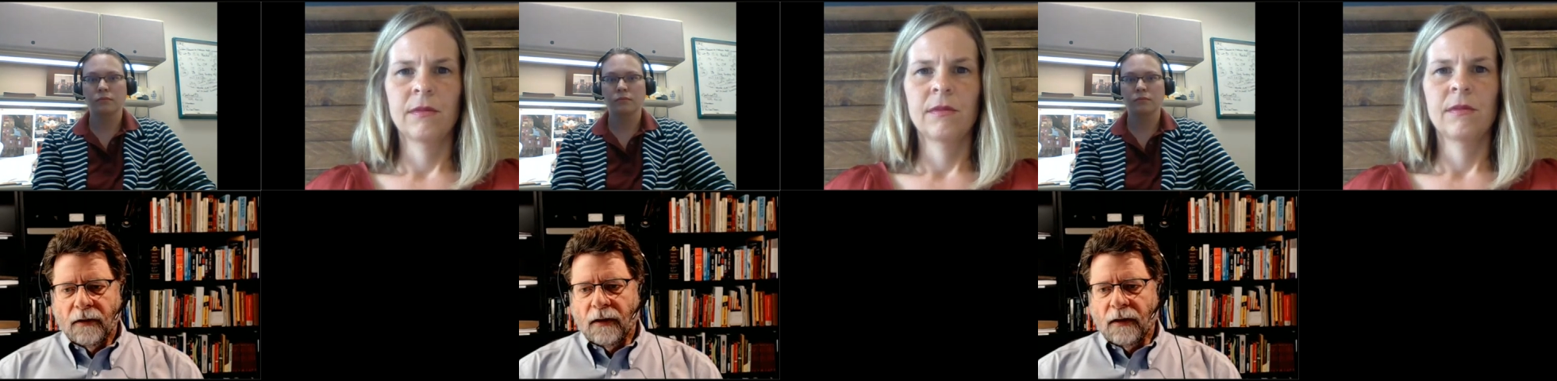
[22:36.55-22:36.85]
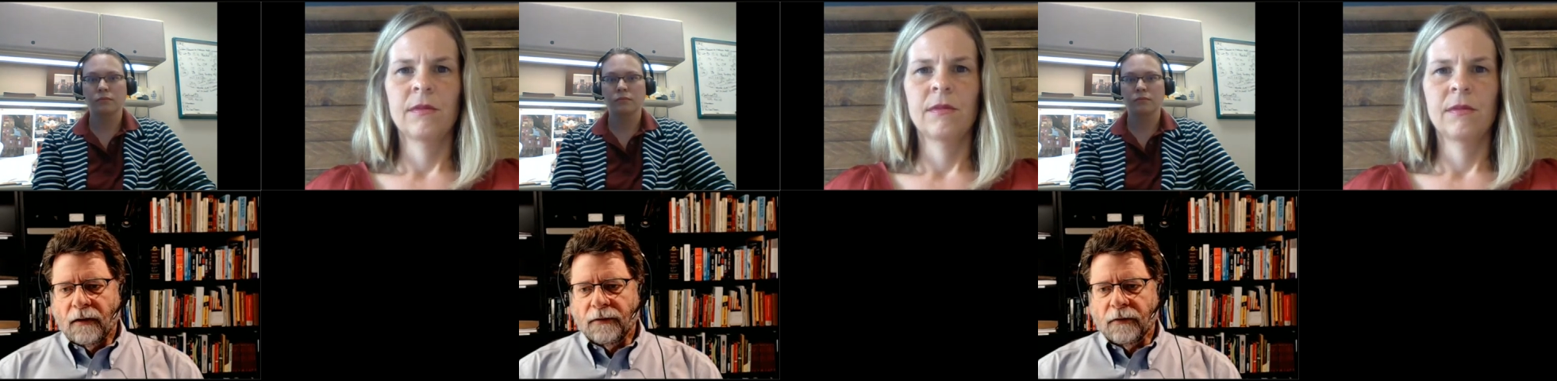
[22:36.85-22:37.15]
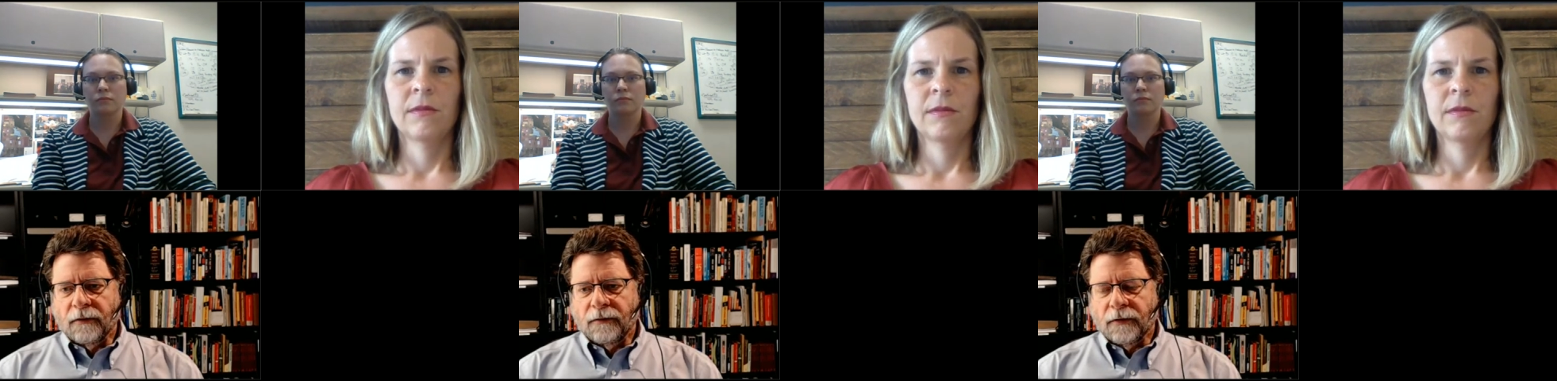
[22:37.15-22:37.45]
Speaker 1: uh, for
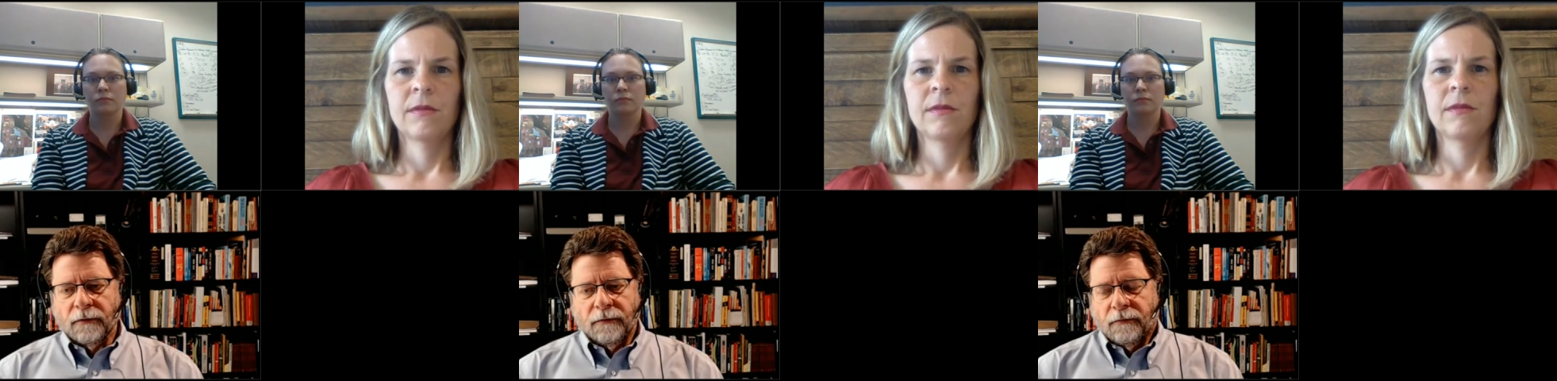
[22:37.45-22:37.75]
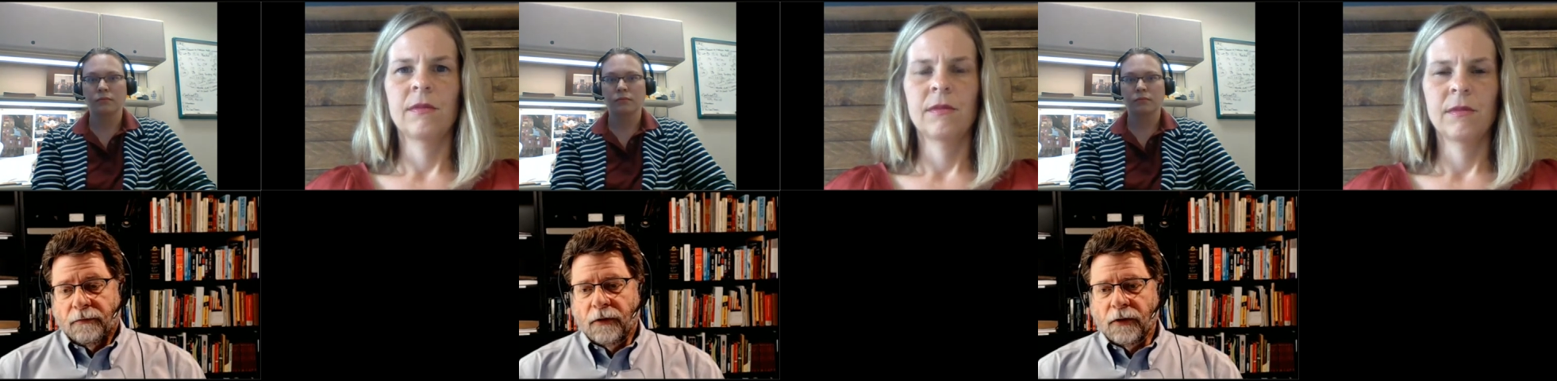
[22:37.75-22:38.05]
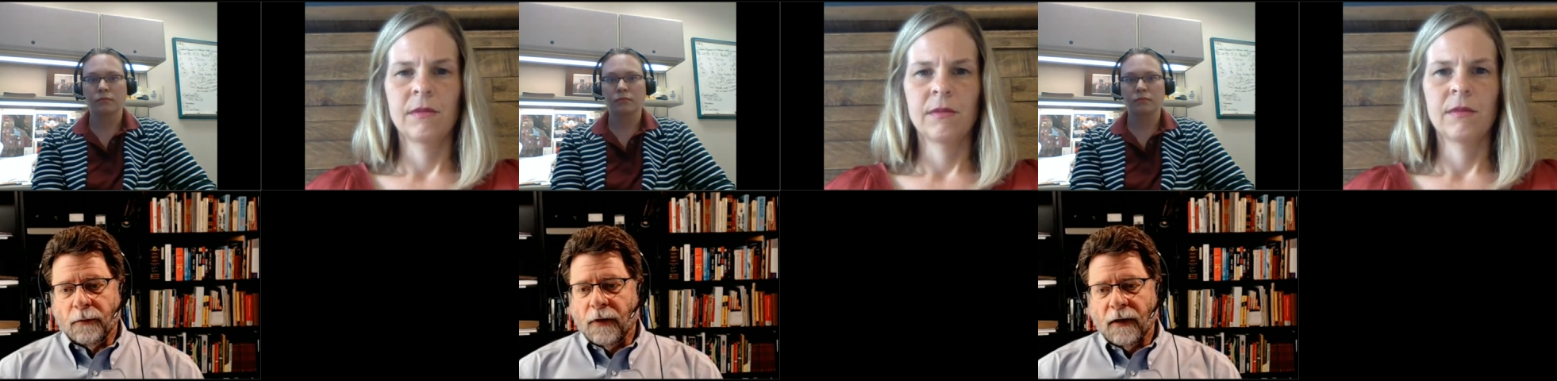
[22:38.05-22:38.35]
for
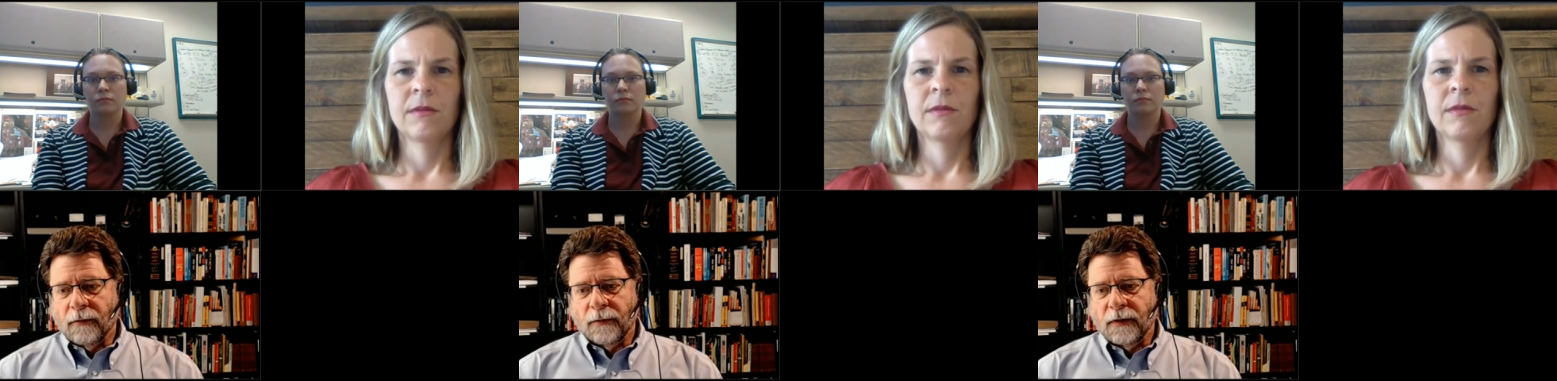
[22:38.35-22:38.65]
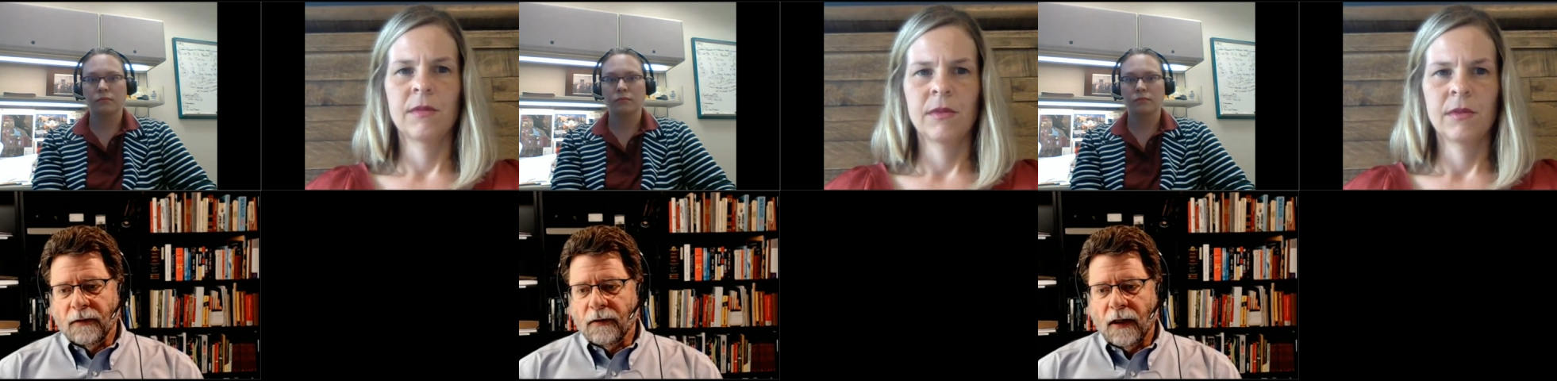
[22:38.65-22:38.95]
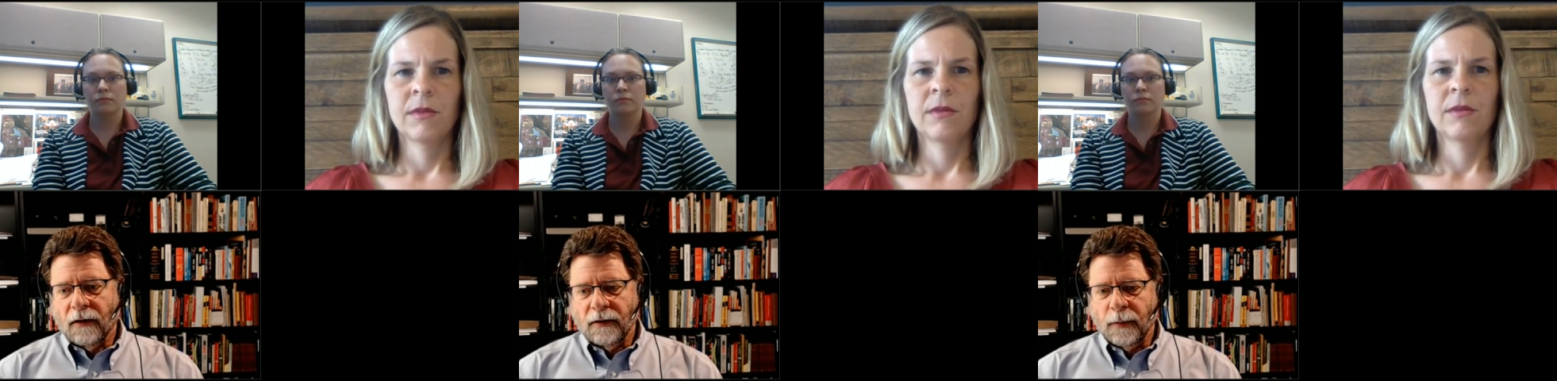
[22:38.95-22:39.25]
future problems there will
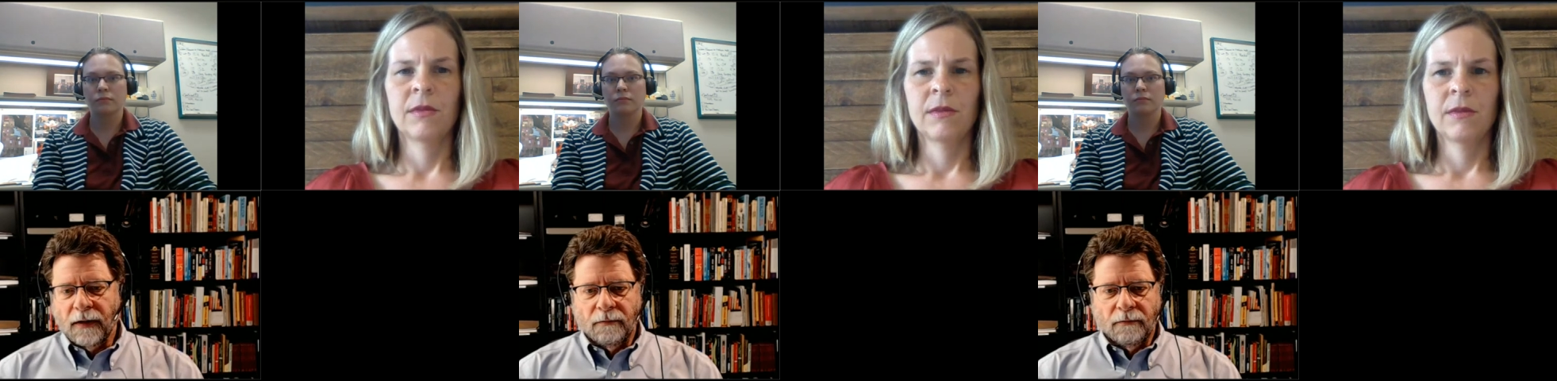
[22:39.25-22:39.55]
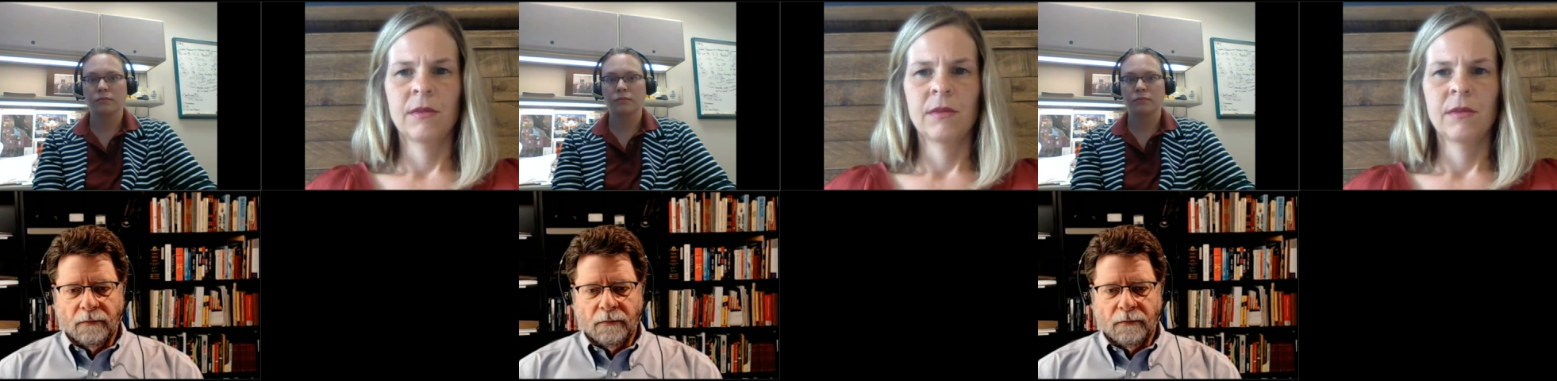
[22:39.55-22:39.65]
always be